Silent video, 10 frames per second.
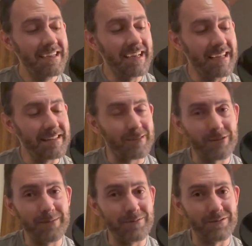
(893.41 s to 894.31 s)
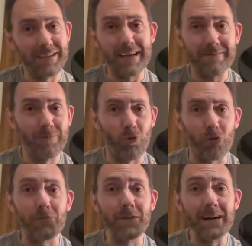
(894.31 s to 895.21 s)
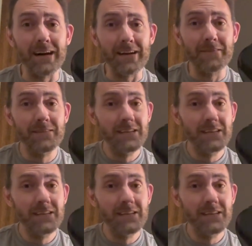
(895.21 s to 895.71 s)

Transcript: and the treble's like 4 or 5.